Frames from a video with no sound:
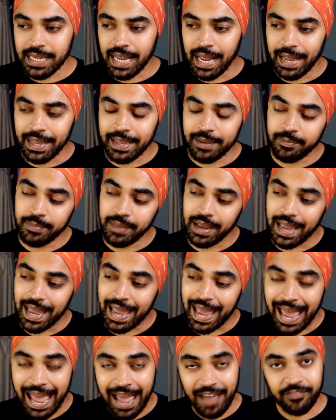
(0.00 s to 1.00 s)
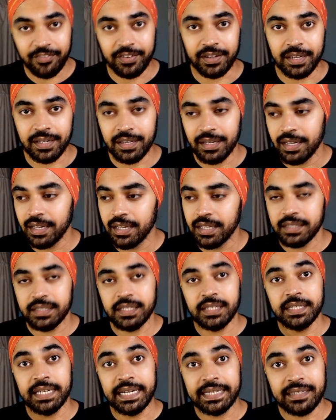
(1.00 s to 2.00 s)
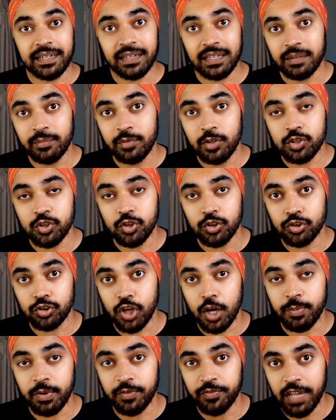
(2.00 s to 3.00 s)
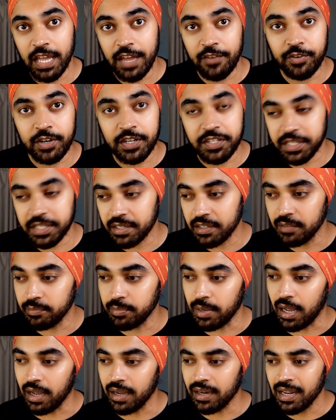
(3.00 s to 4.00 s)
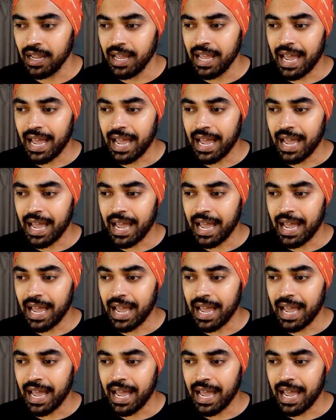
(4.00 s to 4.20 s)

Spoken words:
I am having the data labels on top of every single bar,